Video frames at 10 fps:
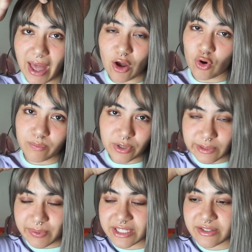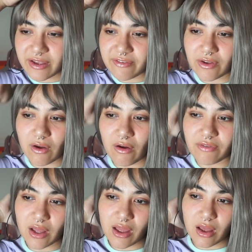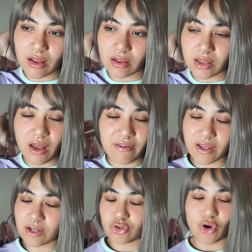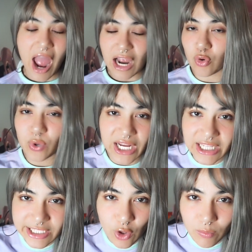own perspective of loving drag queen so